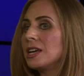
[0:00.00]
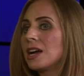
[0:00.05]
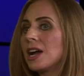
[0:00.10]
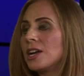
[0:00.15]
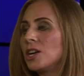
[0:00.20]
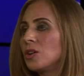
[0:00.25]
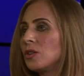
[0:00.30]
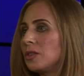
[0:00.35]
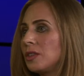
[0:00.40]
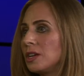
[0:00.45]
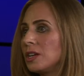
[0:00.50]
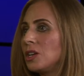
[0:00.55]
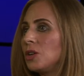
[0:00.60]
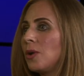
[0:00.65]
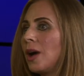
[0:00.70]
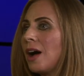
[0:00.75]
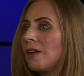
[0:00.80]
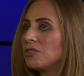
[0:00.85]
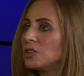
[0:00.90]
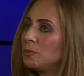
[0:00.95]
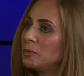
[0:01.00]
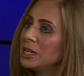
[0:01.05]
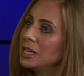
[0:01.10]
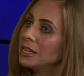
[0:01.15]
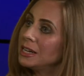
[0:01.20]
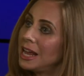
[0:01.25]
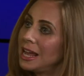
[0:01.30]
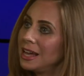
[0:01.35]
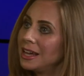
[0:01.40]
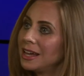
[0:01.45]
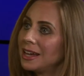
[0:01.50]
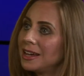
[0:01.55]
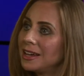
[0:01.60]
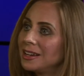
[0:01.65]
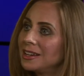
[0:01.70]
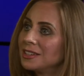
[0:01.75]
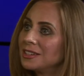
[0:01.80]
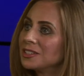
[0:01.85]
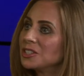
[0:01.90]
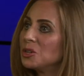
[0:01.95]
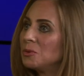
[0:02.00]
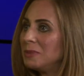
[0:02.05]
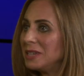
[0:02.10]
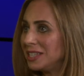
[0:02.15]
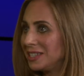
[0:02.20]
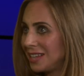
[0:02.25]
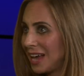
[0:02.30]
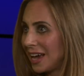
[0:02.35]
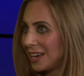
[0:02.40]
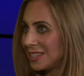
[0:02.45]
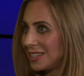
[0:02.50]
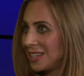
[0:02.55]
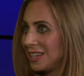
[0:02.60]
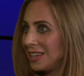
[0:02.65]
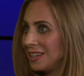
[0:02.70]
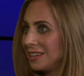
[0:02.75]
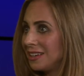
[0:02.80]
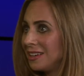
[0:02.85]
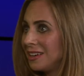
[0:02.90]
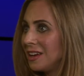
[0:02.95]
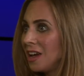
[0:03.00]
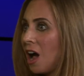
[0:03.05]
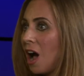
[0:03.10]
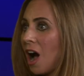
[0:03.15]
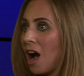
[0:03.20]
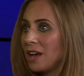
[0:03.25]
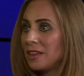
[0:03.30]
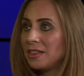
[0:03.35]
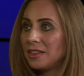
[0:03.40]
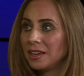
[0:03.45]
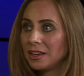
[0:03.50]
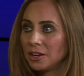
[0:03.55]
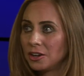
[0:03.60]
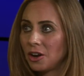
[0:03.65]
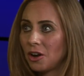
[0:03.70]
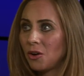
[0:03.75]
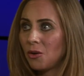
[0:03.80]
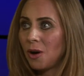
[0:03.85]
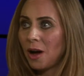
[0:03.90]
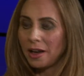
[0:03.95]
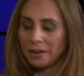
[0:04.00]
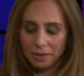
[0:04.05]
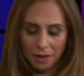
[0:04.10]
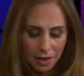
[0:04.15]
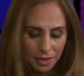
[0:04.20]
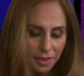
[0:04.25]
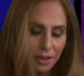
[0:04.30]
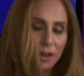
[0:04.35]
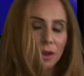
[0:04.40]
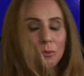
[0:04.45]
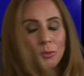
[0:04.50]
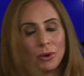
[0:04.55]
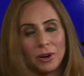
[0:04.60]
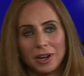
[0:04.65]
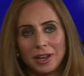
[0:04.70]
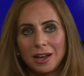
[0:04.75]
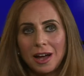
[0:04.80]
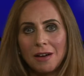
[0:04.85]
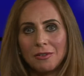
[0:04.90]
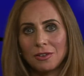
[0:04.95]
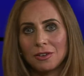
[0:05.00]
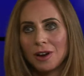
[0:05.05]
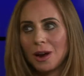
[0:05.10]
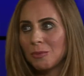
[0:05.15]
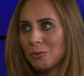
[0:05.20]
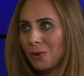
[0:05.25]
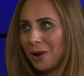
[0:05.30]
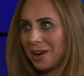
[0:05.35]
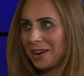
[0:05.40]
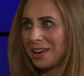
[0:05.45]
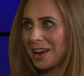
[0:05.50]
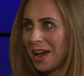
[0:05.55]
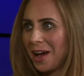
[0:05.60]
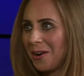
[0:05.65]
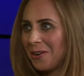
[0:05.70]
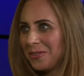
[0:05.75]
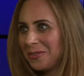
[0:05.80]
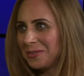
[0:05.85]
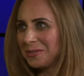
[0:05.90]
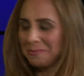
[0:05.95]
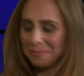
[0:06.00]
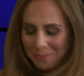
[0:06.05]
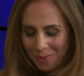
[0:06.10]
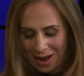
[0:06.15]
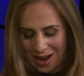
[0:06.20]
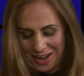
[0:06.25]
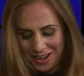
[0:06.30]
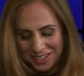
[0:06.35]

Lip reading: I don't think you have to be naked to be sexy. I think I'm pretty covered up right now, minus